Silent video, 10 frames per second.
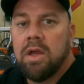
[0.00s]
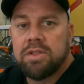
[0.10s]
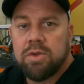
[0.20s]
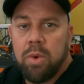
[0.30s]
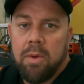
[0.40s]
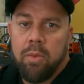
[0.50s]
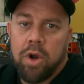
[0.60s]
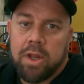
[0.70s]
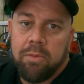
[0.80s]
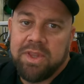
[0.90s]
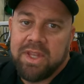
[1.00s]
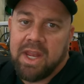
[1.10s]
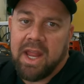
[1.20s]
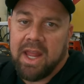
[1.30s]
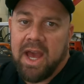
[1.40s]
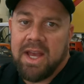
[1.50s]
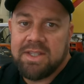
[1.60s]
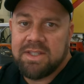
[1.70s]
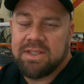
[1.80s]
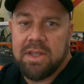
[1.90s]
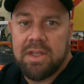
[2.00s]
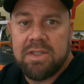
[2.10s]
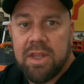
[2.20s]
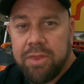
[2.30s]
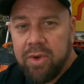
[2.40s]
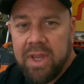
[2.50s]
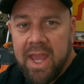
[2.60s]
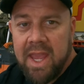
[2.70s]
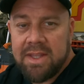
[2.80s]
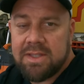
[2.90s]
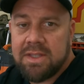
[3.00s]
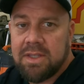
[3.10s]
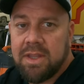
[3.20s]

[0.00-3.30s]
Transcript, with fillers: So what I'm working with today, guys, is 3/8